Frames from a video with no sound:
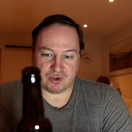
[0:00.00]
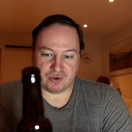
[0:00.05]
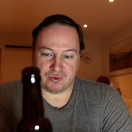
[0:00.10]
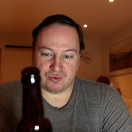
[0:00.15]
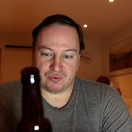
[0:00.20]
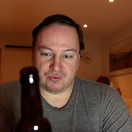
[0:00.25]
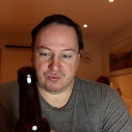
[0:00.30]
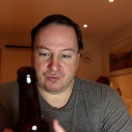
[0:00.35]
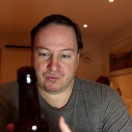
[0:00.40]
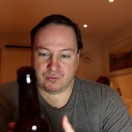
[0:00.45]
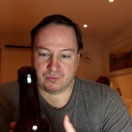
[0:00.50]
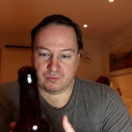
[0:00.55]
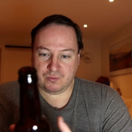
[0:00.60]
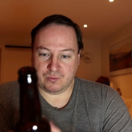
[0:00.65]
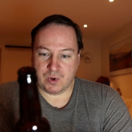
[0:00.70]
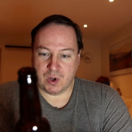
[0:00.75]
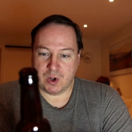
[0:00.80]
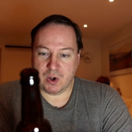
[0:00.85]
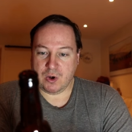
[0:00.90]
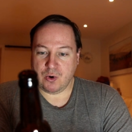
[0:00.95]
so
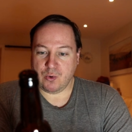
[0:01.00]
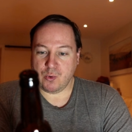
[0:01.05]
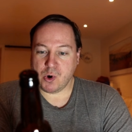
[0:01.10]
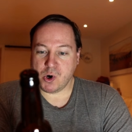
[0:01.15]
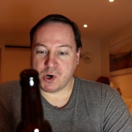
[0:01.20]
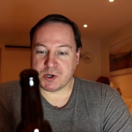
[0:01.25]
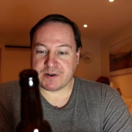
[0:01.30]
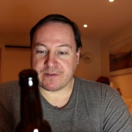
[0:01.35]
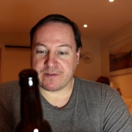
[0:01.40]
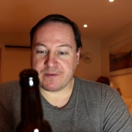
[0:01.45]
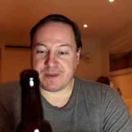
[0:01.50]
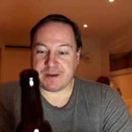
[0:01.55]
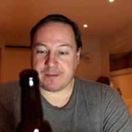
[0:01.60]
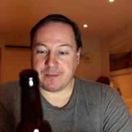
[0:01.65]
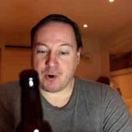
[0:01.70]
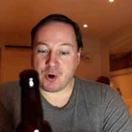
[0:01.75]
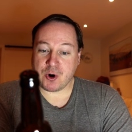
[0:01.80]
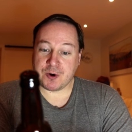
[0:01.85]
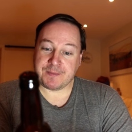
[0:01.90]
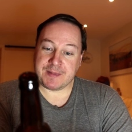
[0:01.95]
water
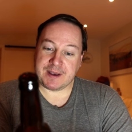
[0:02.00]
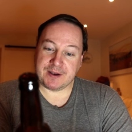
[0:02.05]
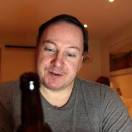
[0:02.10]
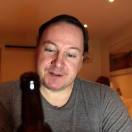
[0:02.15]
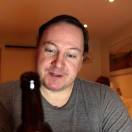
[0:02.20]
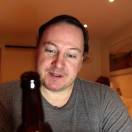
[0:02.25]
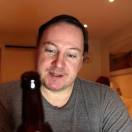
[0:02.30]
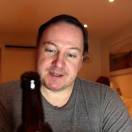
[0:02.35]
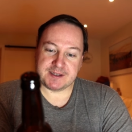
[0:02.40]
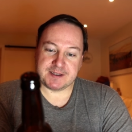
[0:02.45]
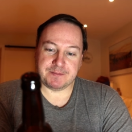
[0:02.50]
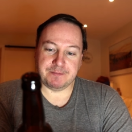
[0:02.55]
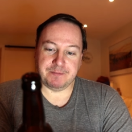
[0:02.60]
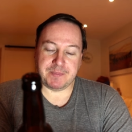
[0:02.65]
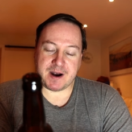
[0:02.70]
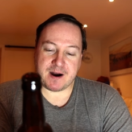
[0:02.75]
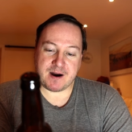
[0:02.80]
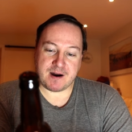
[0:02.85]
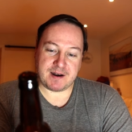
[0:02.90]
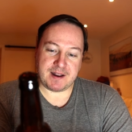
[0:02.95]
from the Mourne Mountains,
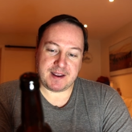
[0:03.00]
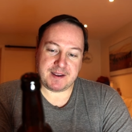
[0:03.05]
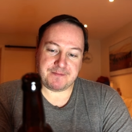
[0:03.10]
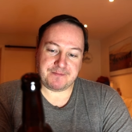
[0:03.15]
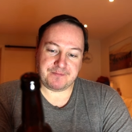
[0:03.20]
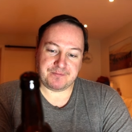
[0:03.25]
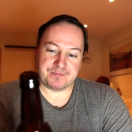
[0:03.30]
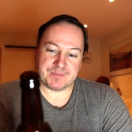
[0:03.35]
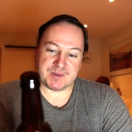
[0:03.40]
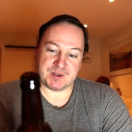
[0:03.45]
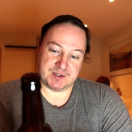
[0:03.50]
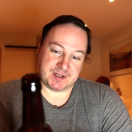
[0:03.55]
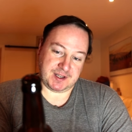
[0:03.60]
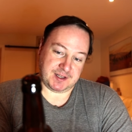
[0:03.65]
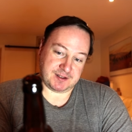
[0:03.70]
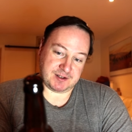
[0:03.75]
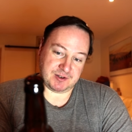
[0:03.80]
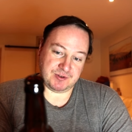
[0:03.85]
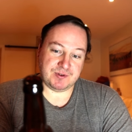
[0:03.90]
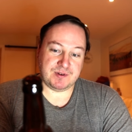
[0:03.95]
barley,
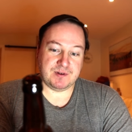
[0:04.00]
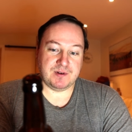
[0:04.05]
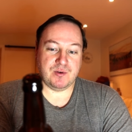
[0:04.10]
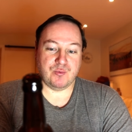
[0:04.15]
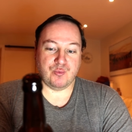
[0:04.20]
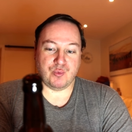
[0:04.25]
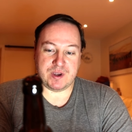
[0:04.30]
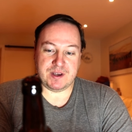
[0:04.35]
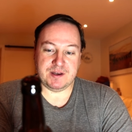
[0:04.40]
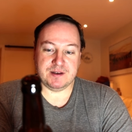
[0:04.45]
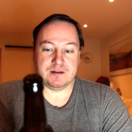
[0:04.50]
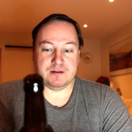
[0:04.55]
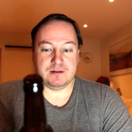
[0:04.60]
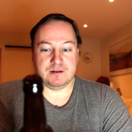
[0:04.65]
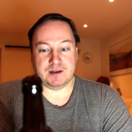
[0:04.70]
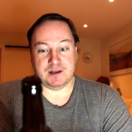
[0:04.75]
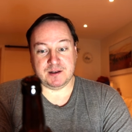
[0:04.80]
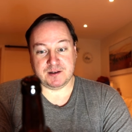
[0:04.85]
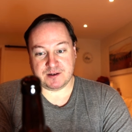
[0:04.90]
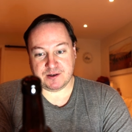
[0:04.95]
contains gluten, wheat,
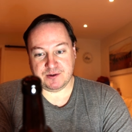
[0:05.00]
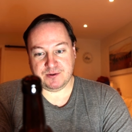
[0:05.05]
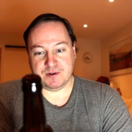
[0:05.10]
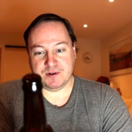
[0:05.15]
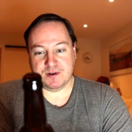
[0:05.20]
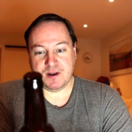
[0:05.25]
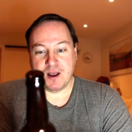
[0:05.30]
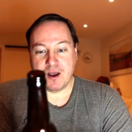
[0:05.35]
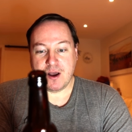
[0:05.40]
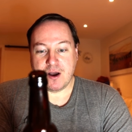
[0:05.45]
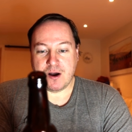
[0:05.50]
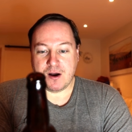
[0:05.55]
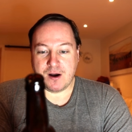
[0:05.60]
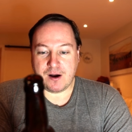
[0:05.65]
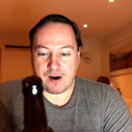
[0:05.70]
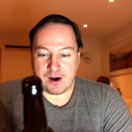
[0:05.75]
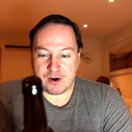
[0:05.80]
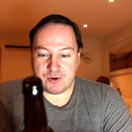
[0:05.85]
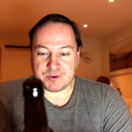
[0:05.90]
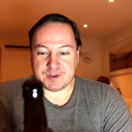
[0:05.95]
contains gluten,
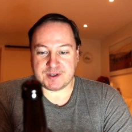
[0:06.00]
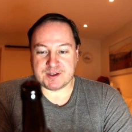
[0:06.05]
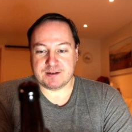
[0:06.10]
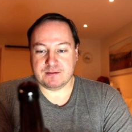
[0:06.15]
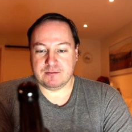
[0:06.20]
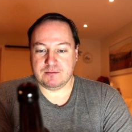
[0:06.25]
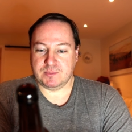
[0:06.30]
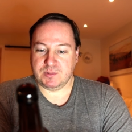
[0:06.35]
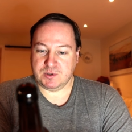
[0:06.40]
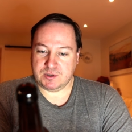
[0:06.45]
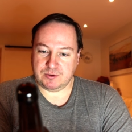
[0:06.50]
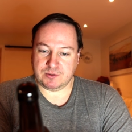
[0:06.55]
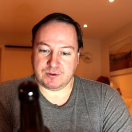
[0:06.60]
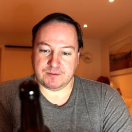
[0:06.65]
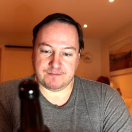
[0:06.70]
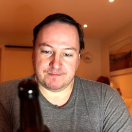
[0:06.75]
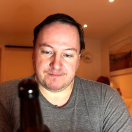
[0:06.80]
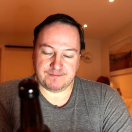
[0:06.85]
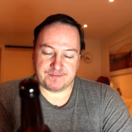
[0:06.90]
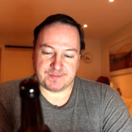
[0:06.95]
oats,
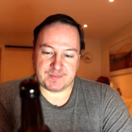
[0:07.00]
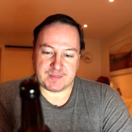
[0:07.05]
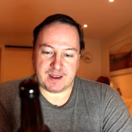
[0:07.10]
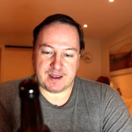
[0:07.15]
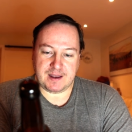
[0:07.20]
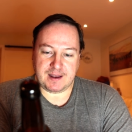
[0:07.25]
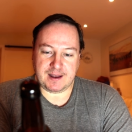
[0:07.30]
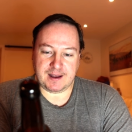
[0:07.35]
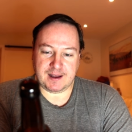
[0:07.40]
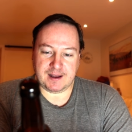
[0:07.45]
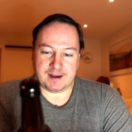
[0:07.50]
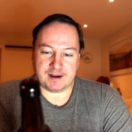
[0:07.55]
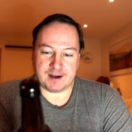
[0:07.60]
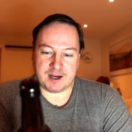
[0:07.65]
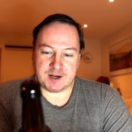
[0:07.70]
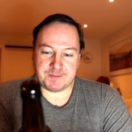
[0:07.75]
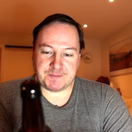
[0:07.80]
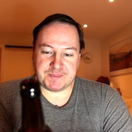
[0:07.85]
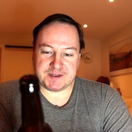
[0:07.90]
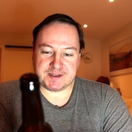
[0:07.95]
gluten,
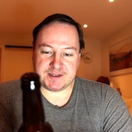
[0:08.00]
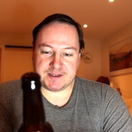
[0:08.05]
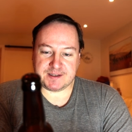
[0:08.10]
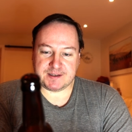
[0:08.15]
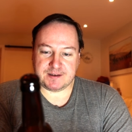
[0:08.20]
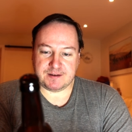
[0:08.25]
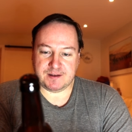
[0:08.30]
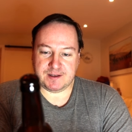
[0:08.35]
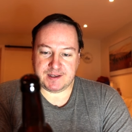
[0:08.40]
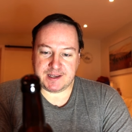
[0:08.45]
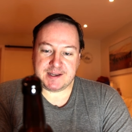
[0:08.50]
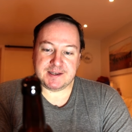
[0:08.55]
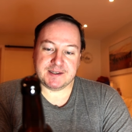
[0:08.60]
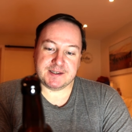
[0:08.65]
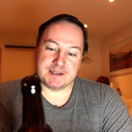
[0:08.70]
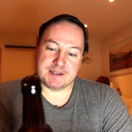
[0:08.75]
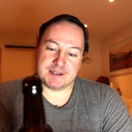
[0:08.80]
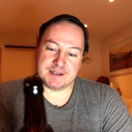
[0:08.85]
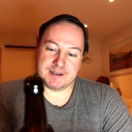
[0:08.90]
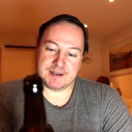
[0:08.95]
uh, hops,
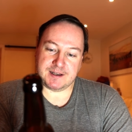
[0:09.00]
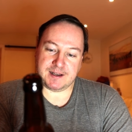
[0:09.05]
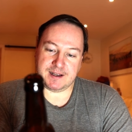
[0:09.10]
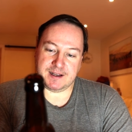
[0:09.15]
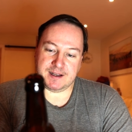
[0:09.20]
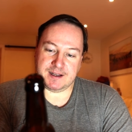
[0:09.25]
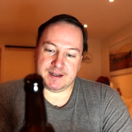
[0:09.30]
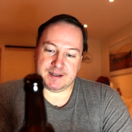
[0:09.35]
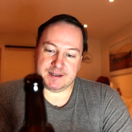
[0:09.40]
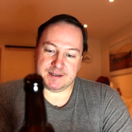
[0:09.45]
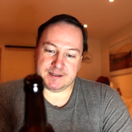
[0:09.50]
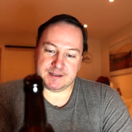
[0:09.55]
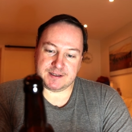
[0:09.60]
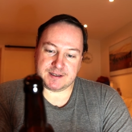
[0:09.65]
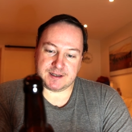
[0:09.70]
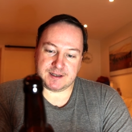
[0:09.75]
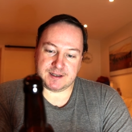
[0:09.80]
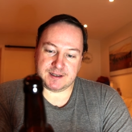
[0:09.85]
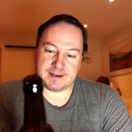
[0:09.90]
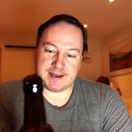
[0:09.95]
yeast,
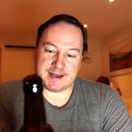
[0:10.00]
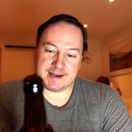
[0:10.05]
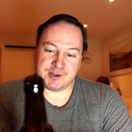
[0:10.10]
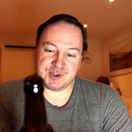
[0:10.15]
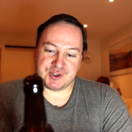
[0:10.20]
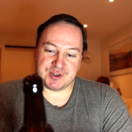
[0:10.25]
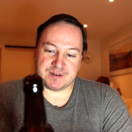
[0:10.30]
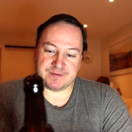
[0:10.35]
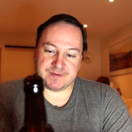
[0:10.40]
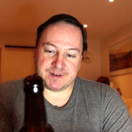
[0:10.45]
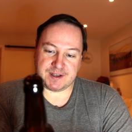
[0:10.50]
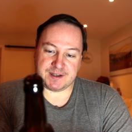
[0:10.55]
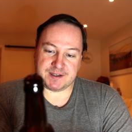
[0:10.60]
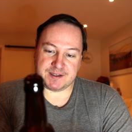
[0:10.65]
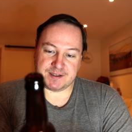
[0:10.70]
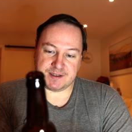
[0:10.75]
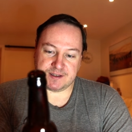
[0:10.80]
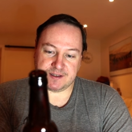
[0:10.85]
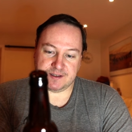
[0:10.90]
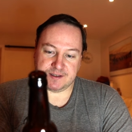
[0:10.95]
and uh, allergen
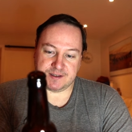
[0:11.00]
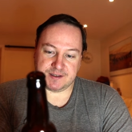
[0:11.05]
vice